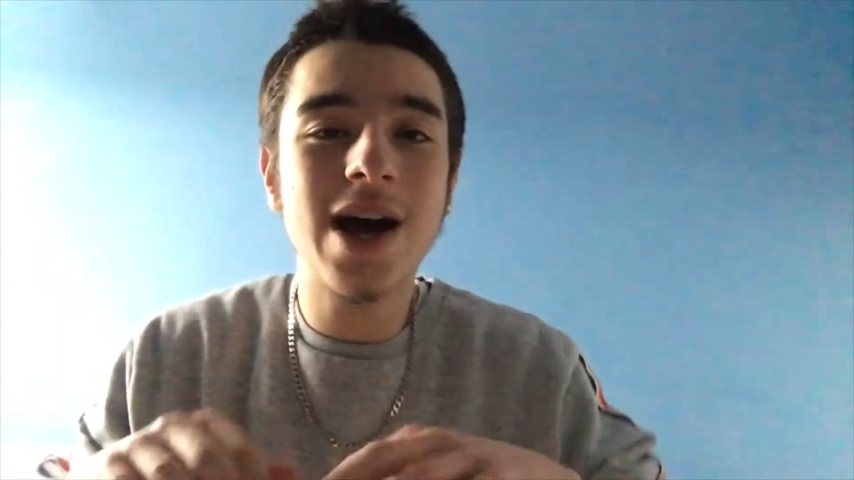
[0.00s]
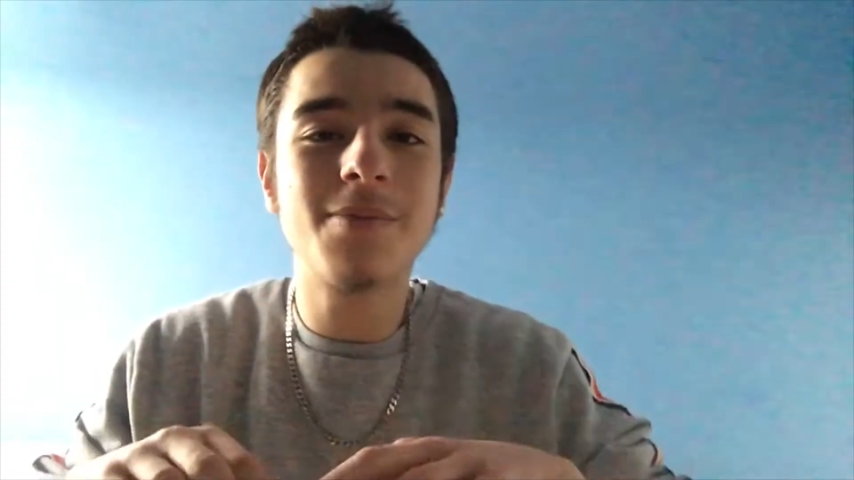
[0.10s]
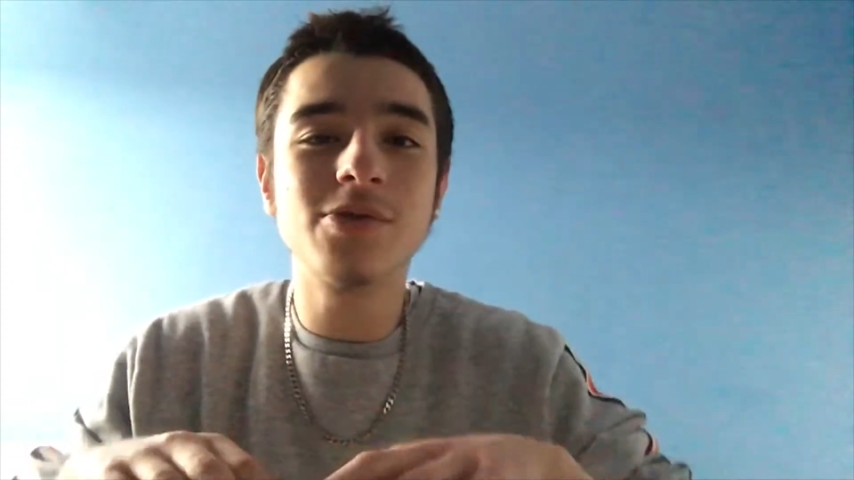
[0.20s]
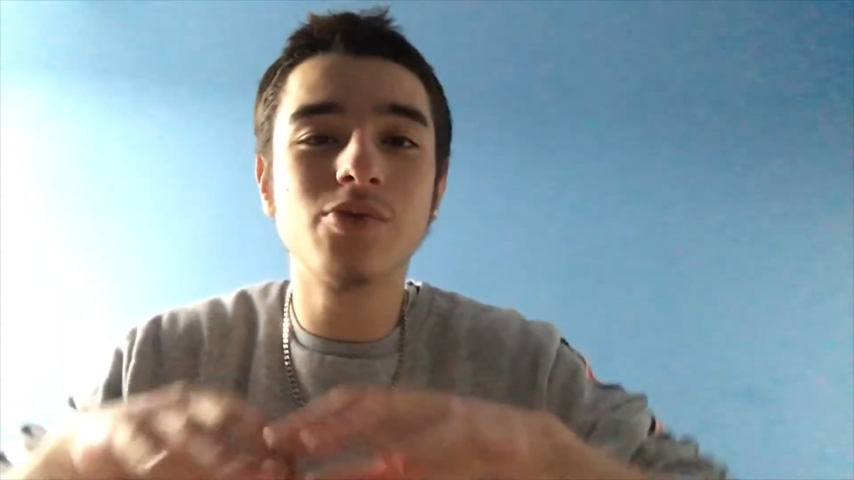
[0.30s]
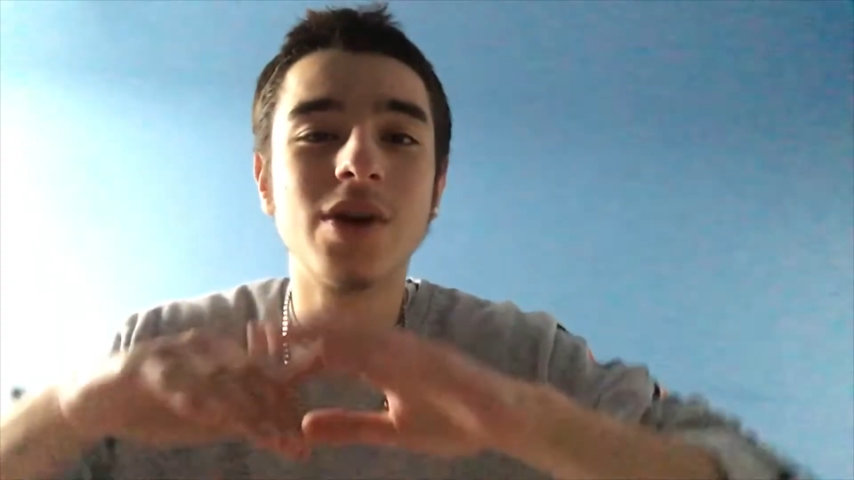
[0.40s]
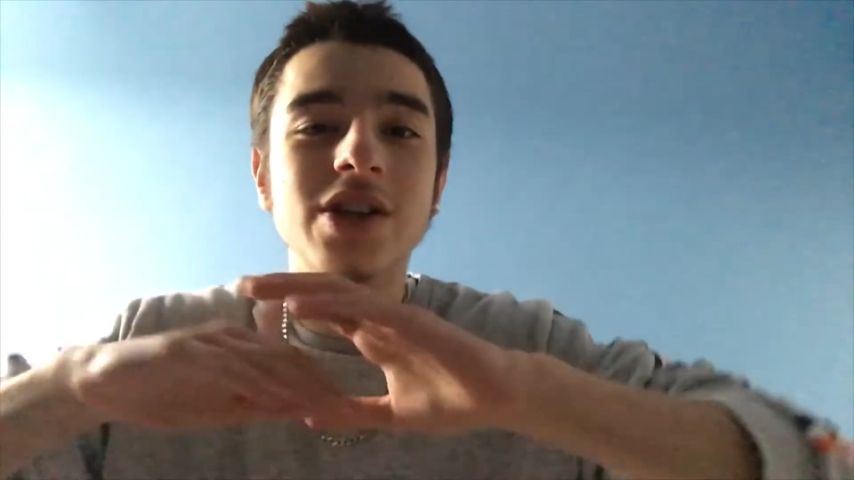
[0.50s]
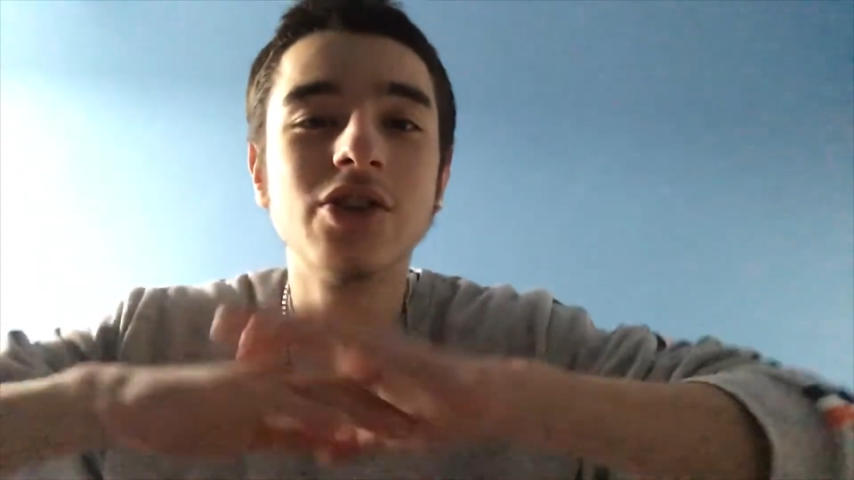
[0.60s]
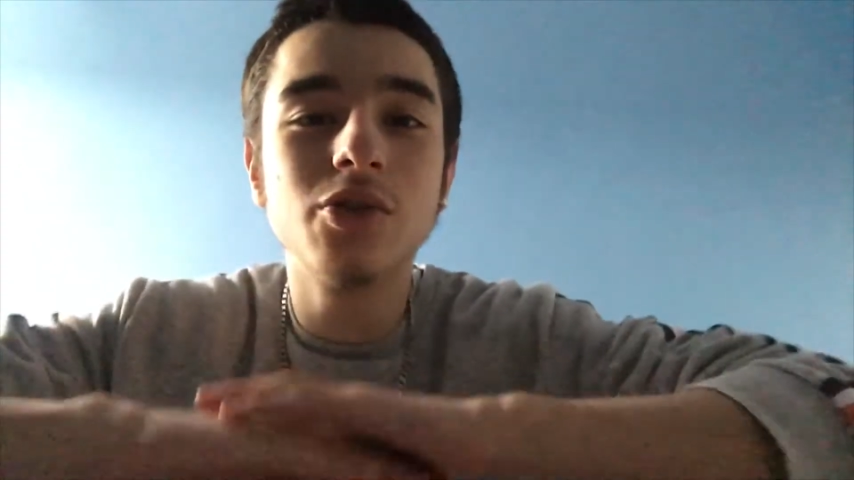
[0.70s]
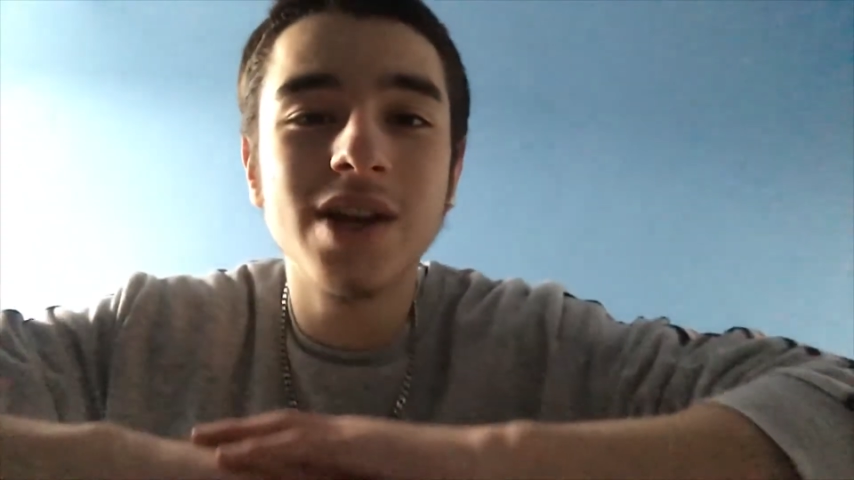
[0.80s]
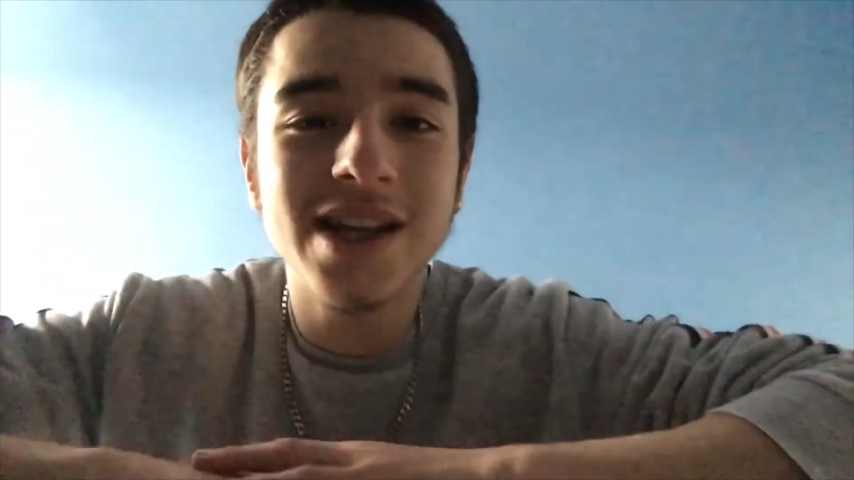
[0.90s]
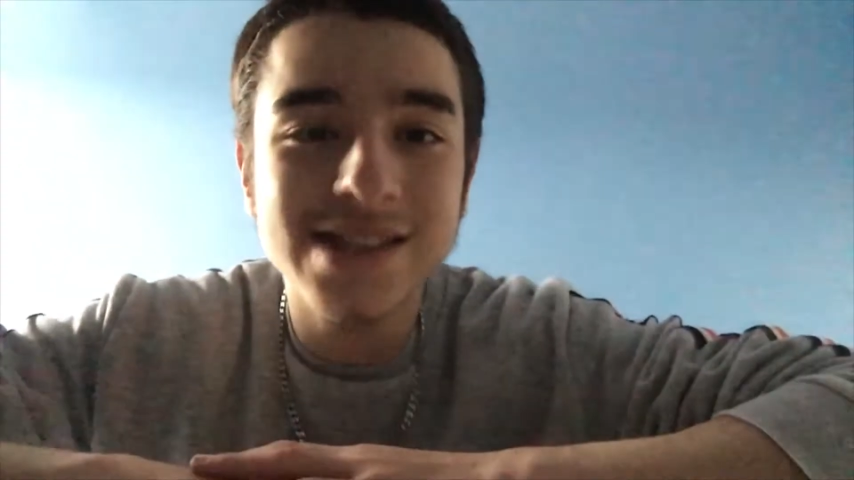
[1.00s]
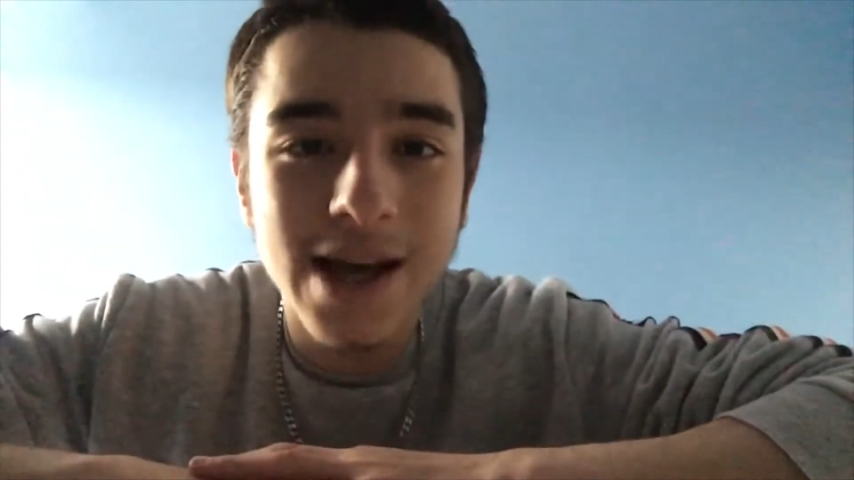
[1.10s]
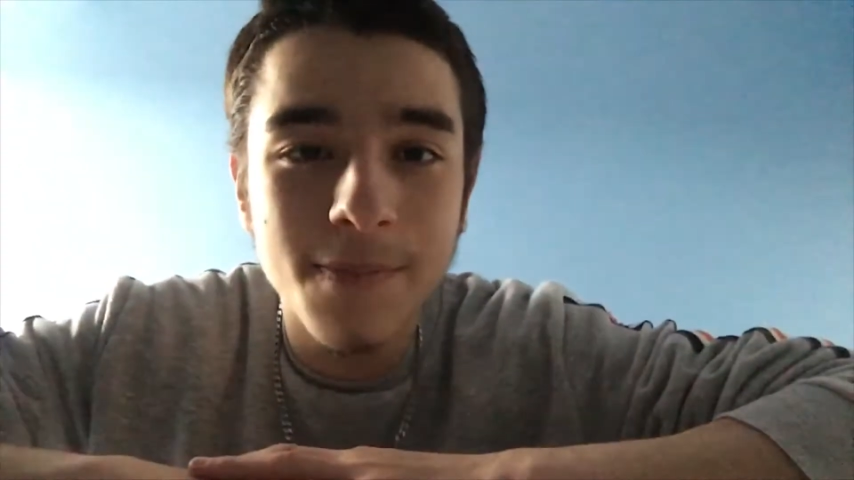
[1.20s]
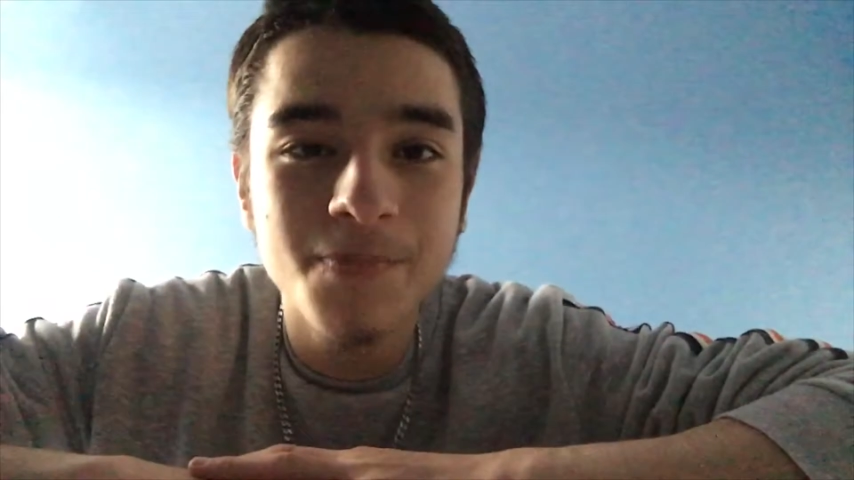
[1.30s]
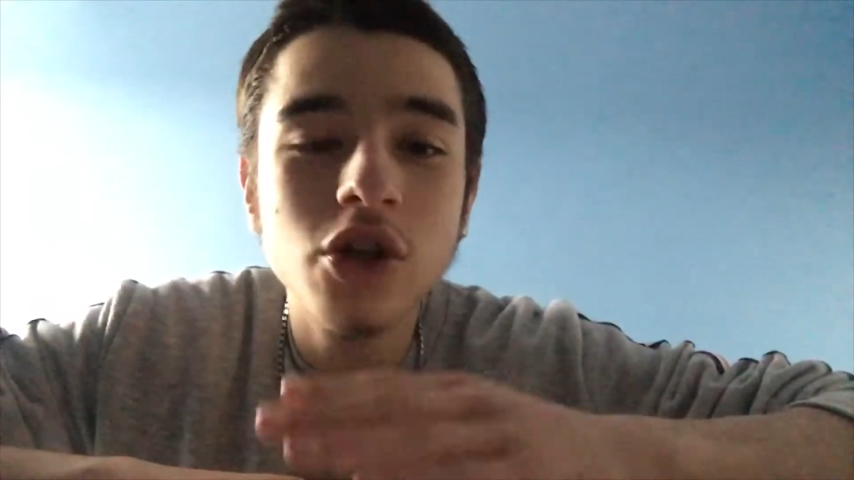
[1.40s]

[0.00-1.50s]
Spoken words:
happens when you do an exam.